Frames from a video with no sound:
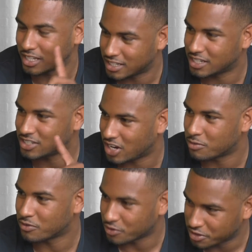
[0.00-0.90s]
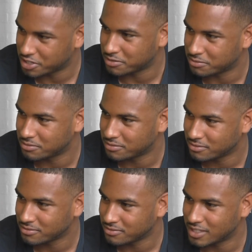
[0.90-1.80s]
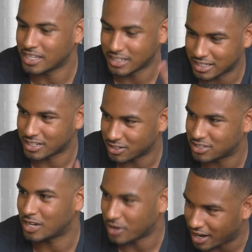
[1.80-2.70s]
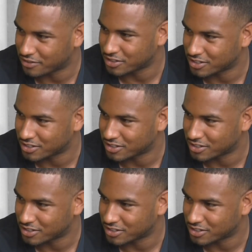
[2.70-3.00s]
I take a shower before the gym, and then I take another shower after.